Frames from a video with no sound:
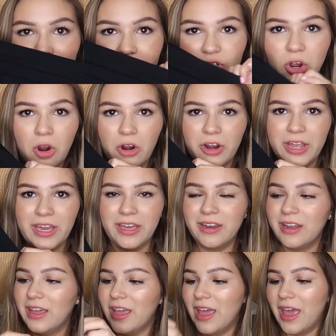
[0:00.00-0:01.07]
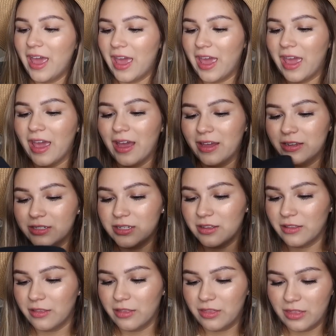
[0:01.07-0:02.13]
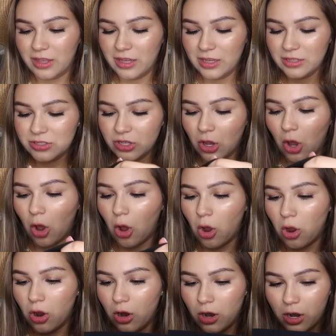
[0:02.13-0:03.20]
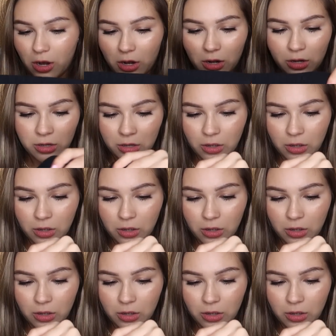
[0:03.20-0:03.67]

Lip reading: from Target, and these are,